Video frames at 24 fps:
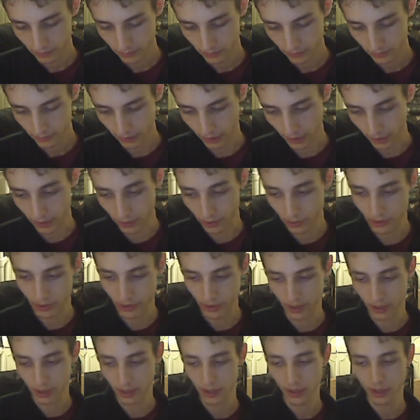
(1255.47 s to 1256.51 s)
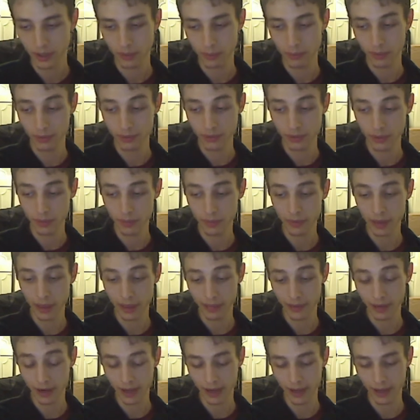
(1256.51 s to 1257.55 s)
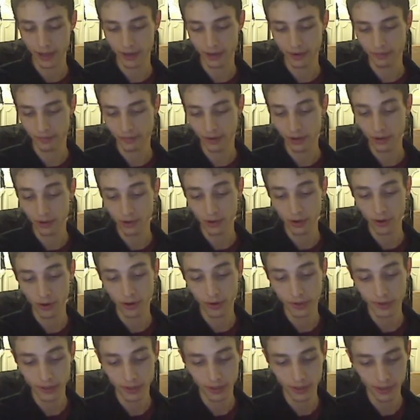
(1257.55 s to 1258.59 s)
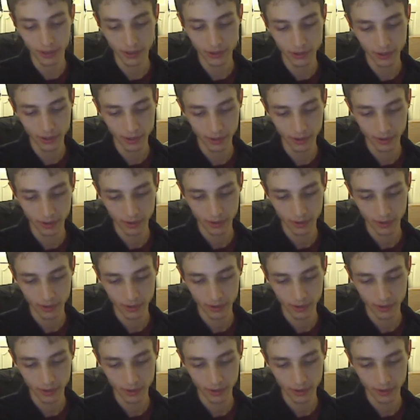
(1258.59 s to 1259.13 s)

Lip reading: I initially presumed that they had finger joint articulation.